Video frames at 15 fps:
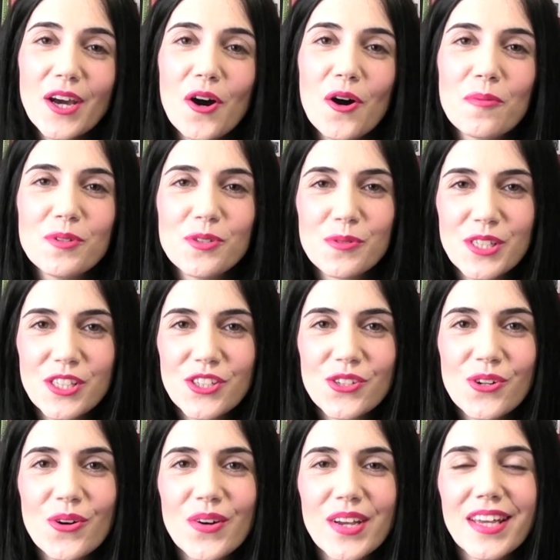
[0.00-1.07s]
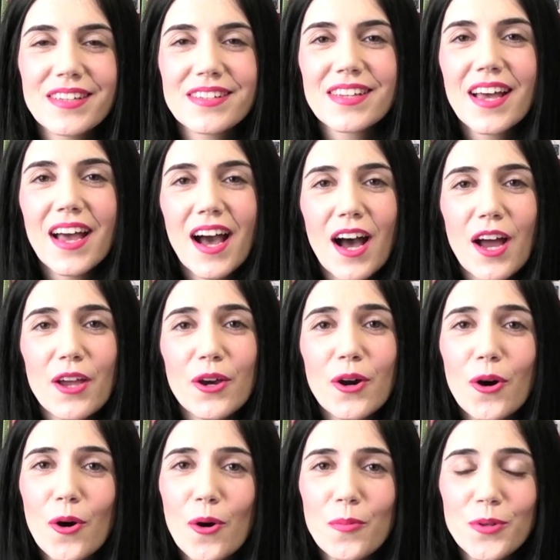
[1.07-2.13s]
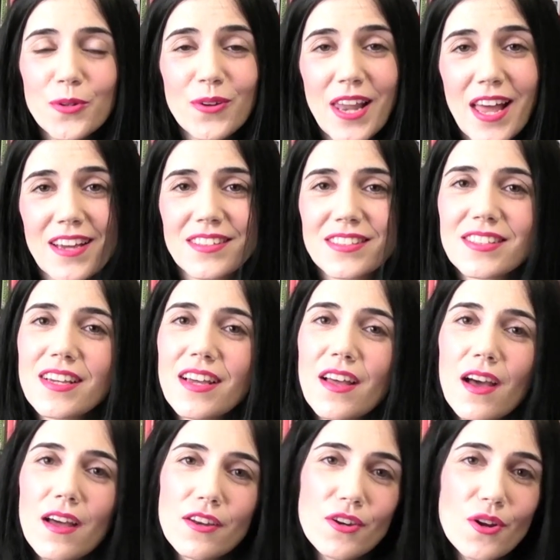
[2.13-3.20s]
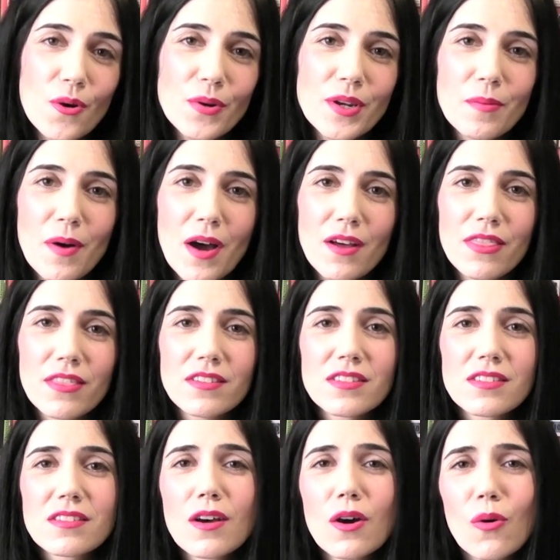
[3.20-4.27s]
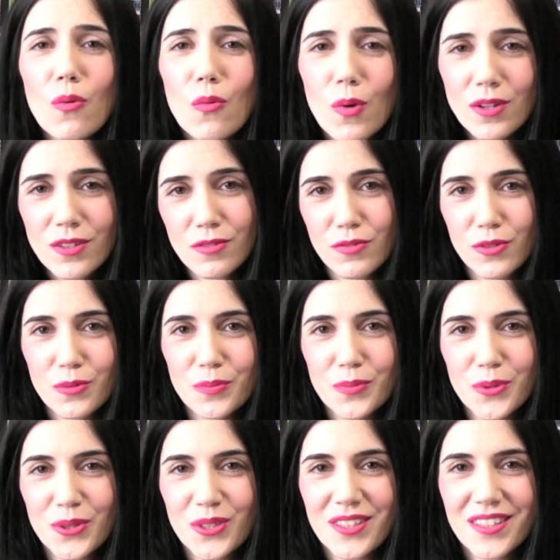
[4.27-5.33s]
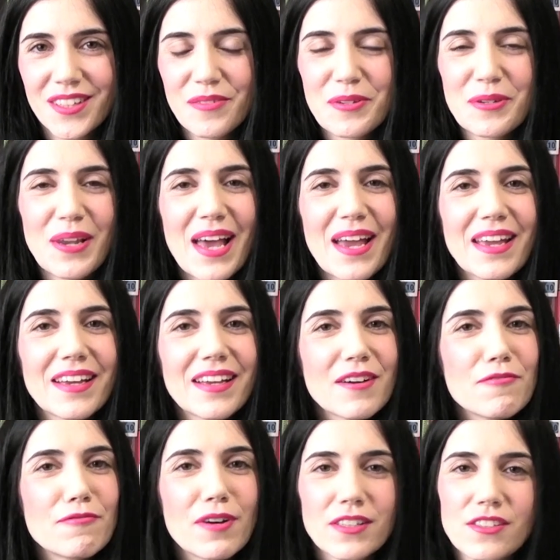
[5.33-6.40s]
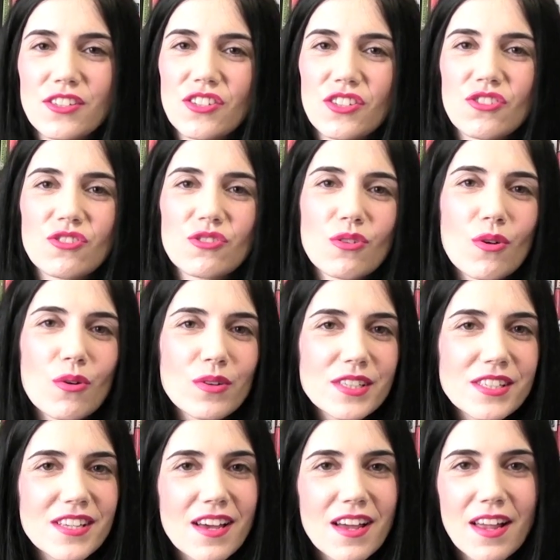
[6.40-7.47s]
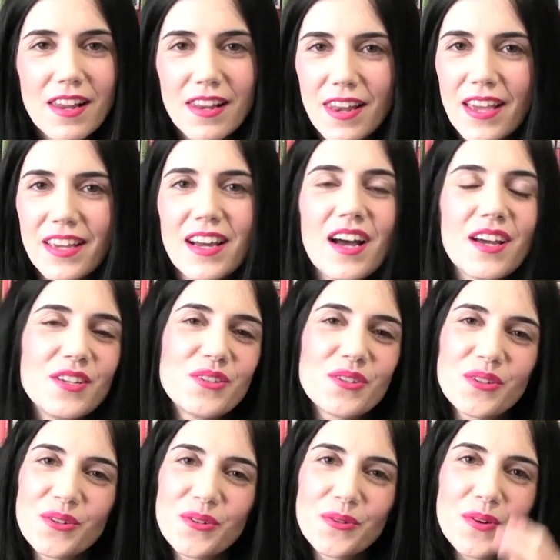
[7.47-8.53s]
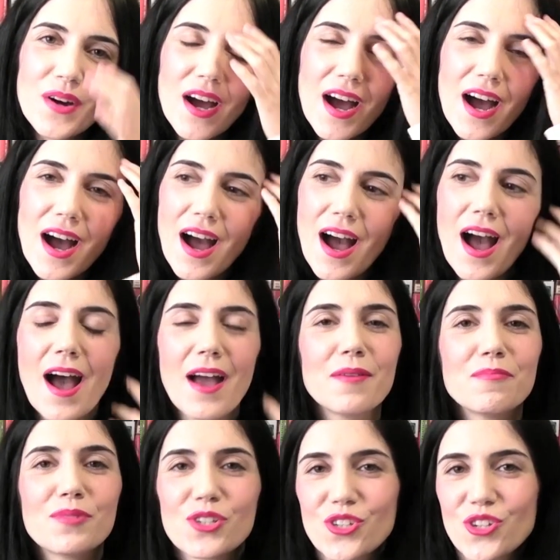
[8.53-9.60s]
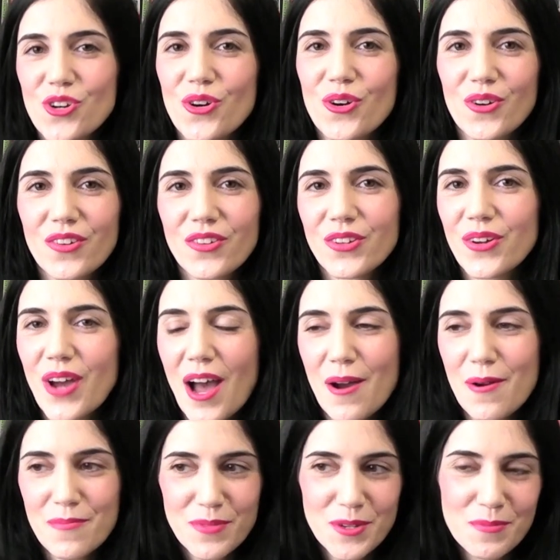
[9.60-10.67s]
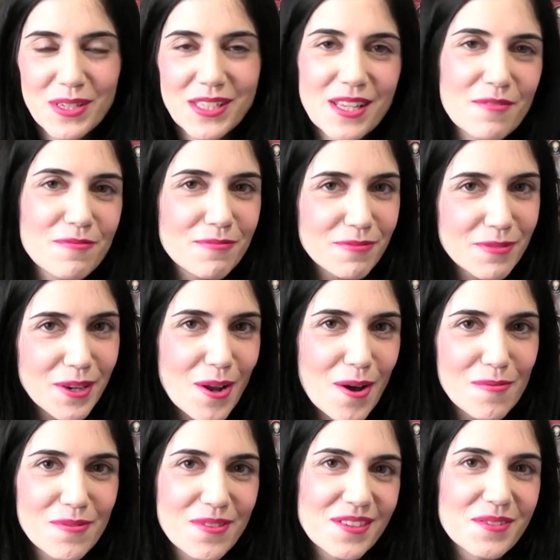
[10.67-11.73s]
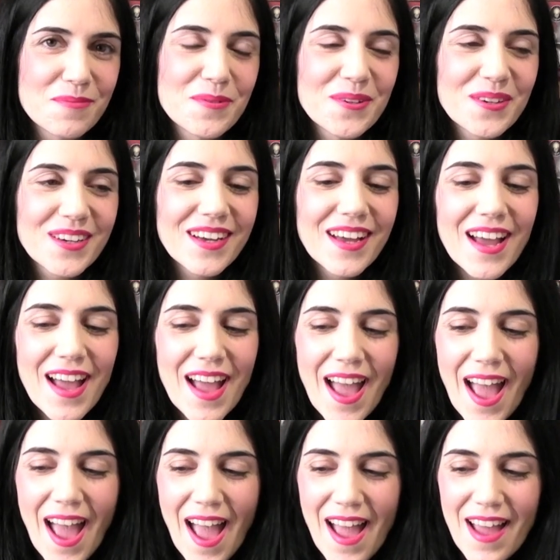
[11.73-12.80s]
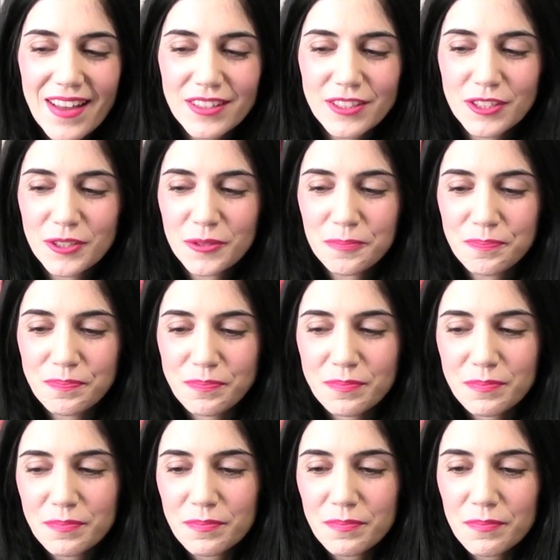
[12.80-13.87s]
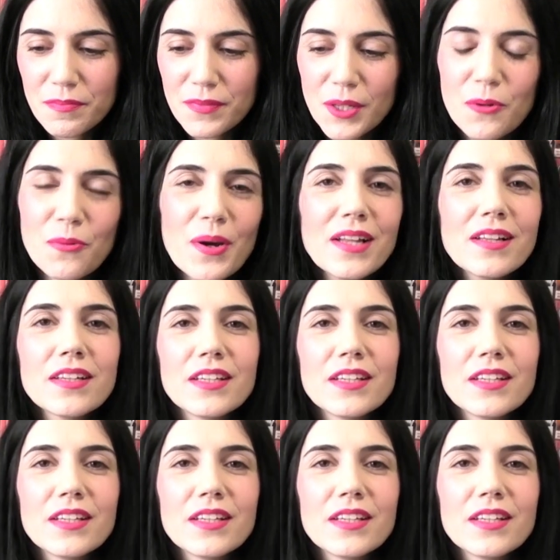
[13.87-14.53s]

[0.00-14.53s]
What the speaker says: hope you enjoy it. I hope you liked knowing about this wonderful book. If you like fantasy stories like I do, I'm sure you must have loved this book. And well,